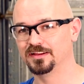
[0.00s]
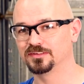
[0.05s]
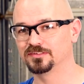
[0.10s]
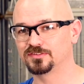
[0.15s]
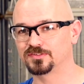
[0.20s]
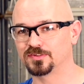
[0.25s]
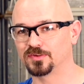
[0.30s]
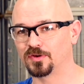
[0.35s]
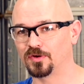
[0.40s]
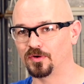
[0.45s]

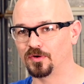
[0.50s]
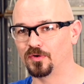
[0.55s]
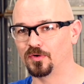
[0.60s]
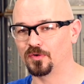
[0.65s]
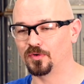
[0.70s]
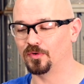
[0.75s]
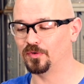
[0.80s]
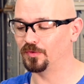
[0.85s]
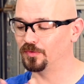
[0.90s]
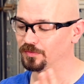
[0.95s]

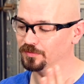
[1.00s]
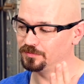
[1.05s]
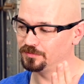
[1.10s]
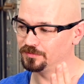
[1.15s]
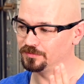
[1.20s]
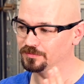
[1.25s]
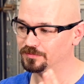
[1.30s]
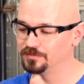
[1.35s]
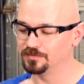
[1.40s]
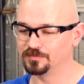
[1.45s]
So
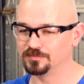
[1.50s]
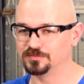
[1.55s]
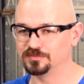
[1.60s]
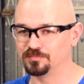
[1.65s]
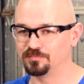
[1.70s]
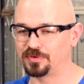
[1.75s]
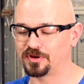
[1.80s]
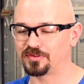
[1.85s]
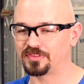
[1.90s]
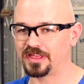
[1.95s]

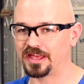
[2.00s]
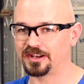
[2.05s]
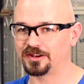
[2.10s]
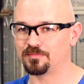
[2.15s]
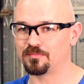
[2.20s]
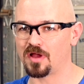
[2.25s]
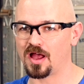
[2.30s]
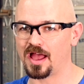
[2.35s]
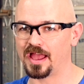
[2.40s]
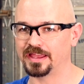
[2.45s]
bear that
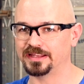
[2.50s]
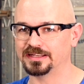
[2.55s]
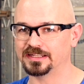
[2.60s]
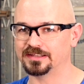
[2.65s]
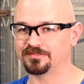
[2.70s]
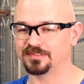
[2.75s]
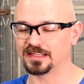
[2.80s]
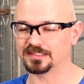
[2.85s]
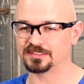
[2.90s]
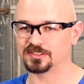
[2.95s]
in mind.
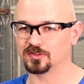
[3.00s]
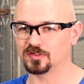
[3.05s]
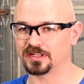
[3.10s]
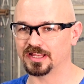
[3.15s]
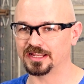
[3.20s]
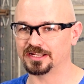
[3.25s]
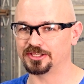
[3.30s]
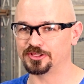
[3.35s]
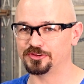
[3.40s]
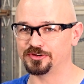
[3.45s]
If that's the only
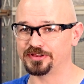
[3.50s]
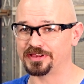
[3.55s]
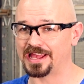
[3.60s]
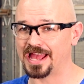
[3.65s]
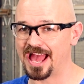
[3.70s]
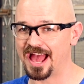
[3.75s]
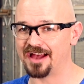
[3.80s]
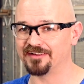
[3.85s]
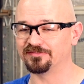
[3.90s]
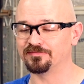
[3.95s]
kind of unit you
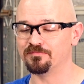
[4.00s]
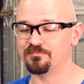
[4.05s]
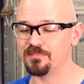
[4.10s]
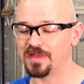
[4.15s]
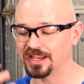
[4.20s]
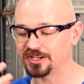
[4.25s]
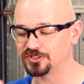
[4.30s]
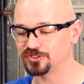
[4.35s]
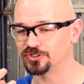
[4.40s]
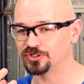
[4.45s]
have,
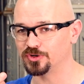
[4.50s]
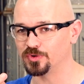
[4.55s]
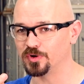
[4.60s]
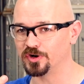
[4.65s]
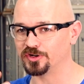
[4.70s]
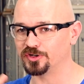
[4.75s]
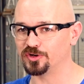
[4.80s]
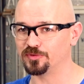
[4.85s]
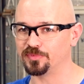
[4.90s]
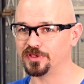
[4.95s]
make sure you're
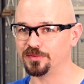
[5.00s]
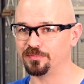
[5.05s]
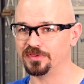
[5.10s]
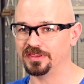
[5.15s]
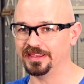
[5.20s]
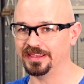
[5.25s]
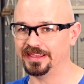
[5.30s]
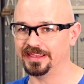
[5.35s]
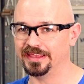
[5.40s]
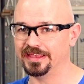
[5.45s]
wearing your
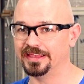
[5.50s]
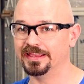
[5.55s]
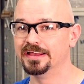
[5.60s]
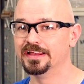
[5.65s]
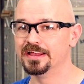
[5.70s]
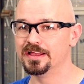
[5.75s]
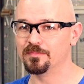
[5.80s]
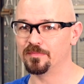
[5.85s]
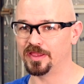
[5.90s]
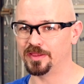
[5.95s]
PPE.
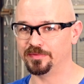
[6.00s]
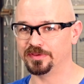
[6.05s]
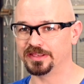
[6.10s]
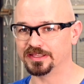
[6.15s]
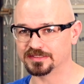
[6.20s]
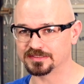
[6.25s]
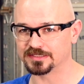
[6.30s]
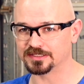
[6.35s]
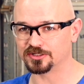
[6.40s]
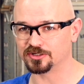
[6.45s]
Maybe
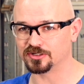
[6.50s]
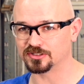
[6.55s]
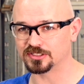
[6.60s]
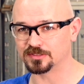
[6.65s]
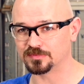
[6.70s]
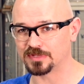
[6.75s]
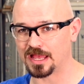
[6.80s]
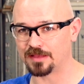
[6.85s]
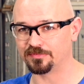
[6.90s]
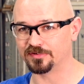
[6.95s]
consider
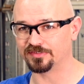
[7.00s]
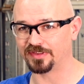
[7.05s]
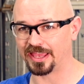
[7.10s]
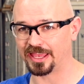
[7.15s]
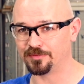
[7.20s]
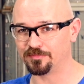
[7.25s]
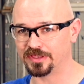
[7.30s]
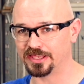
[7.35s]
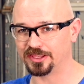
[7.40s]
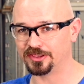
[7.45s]
some type of
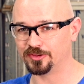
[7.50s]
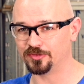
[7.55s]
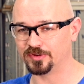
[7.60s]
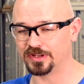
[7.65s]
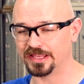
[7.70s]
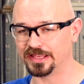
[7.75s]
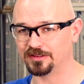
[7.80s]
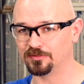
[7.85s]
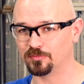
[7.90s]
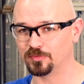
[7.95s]
ambient
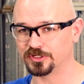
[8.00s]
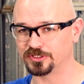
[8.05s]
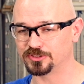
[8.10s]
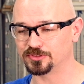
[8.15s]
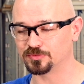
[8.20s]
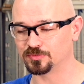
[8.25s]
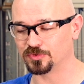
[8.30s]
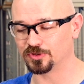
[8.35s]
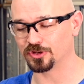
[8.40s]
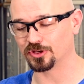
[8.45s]
unit,
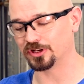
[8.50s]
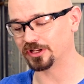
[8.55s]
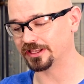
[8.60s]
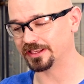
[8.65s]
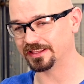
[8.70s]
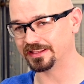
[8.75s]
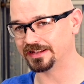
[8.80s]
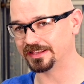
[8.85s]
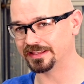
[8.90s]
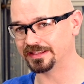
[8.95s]
which we're gonna
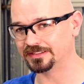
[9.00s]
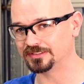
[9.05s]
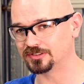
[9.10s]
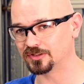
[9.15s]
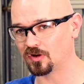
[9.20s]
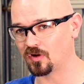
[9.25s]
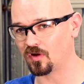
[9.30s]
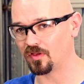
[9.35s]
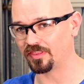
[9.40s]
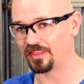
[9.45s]
get
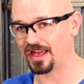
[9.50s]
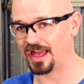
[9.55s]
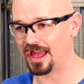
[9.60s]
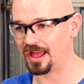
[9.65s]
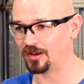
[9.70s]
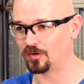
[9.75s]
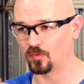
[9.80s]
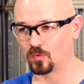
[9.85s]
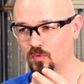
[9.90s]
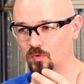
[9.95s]
into all
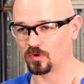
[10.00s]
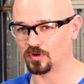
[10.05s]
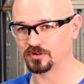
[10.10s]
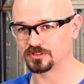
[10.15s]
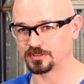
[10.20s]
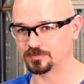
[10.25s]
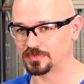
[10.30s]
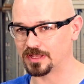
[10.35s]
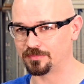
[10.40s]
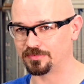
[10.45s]
that, or
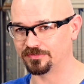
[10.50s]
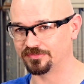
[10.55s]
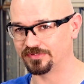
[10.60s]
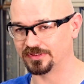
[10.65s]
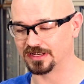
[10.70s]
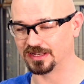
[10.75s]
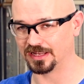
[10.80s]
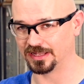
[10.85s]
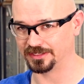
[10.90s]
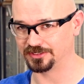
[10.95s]
some type of
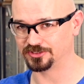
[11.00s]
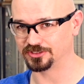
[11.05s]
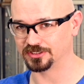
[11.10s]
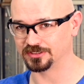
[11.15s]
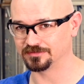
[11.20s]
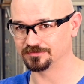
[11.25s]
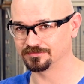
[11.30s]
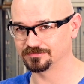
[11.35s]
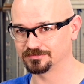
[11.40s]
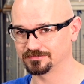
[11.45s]
ventilation.